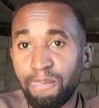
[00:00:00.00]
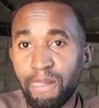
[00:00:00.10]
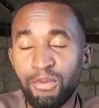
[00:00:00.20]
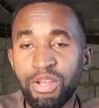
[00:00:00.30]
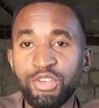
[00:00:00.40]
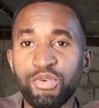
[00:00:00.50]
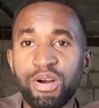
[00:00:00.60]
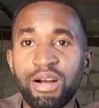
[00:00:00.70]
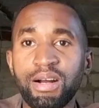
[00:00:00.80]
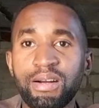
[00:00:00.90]
when you
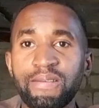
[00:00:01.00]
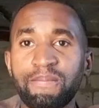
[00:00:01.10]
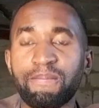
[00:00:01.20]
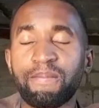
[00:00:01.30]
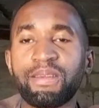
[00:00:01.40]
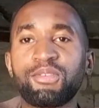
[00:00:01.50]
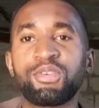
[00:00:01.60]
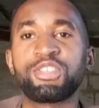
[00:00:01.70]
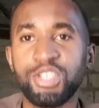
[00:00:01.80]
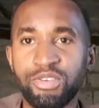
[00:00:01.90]
are
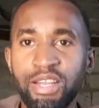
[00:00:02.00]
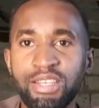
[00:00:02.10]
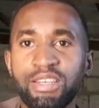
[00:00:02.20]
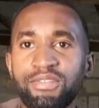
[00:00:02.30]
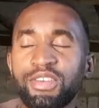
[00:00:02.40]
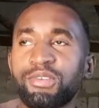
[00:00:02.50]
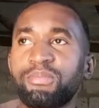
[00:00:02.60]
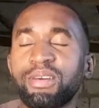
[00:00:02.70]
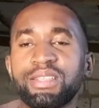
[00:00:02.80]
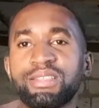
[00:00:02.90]
continually giving your
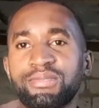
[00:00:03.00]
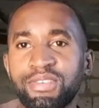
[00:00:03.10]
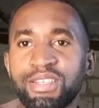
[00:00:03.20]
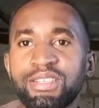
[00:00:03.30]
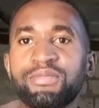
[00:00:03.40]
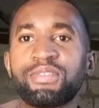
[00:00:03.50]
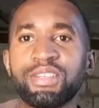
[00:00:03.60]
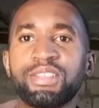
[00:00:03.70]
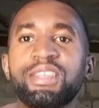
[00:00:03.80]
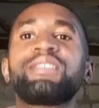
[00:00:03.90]
birds feed,
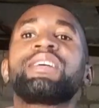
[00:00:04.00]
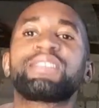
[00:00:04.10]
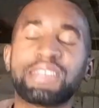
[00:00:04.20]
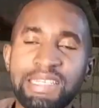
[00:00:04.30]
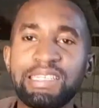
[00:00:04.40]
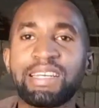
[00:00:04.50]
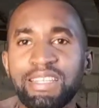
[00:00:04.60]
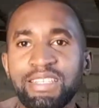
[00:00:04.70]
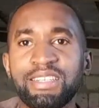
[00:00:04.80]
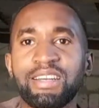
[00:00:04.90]
they're just eating and
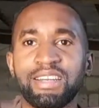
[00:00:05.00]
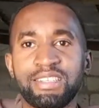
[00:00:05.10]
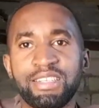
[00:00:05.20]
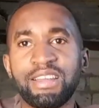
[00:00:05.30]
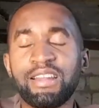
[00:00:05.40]
eating and eating.